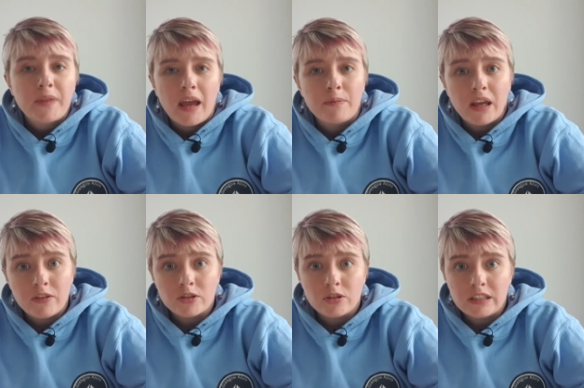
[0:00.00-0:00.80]
The
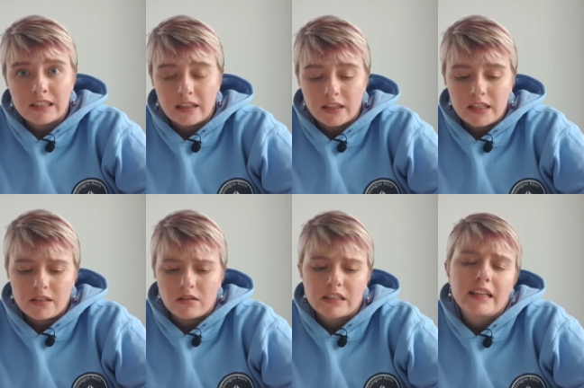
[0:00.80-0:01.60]
other 2 distilleries
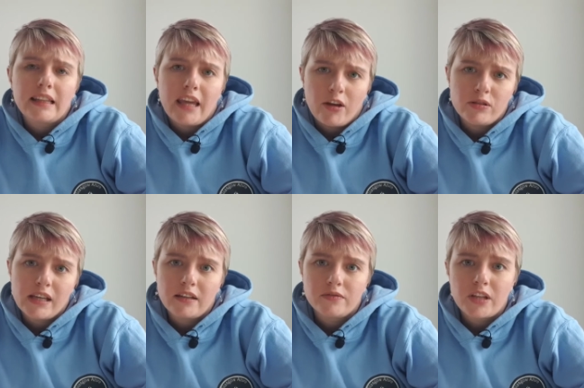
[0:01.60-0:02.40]
are slightly
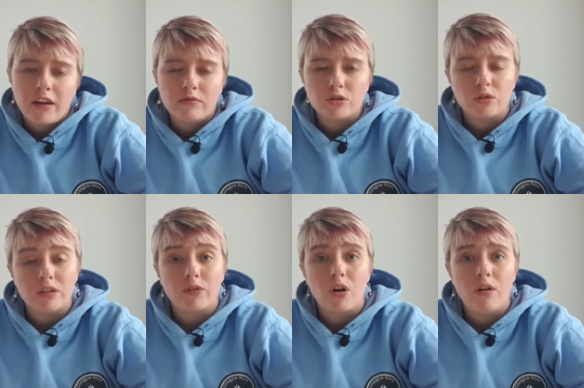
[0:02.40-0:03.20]
outside of town. So
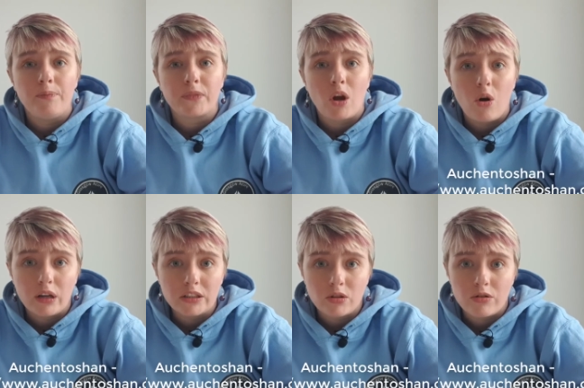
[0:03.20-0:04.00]
you've got
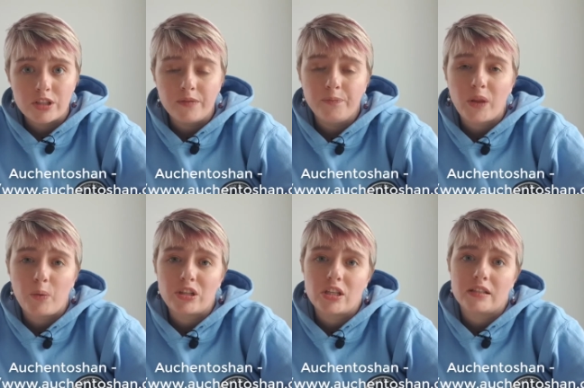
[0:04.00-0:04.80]
Mackintosh,
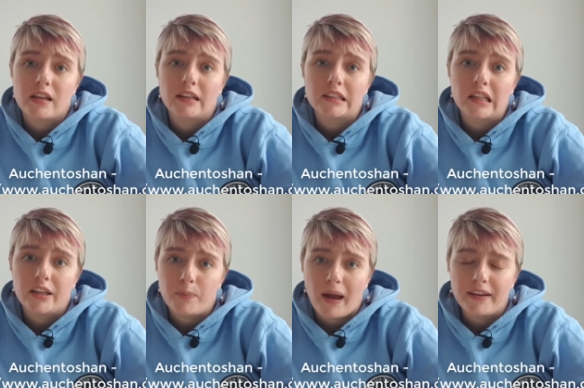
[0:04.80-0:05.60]
which is in
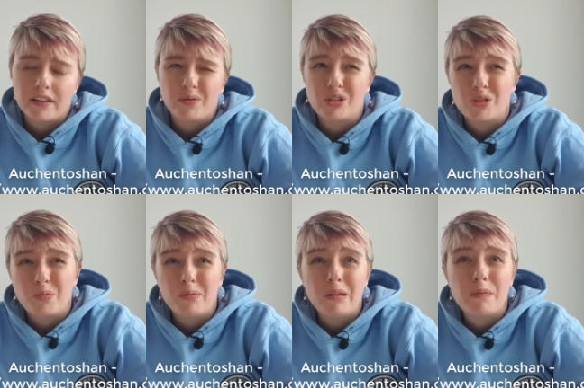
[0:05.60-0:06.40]
Clydebank, which is
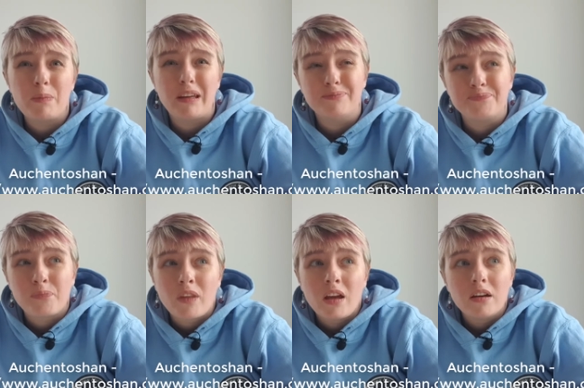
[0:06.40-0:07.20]
probably maybe
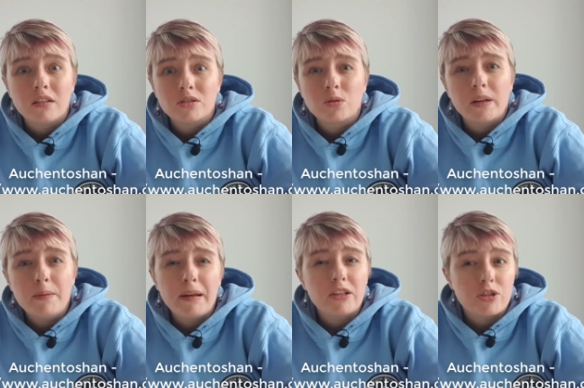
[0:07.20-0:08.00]

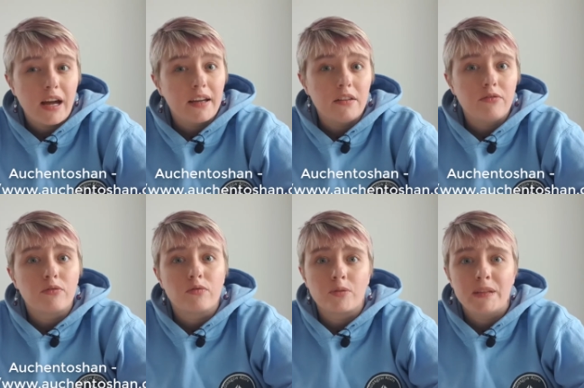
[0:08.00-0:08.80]
20-minute
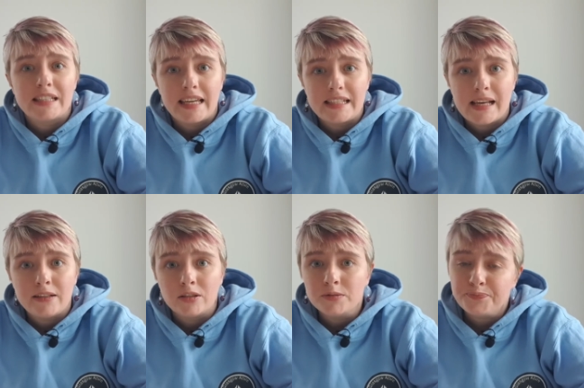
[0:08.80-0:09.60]
drive from the city
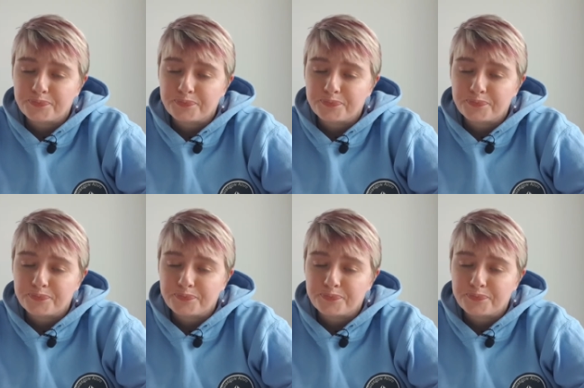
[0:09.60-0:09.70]
centre.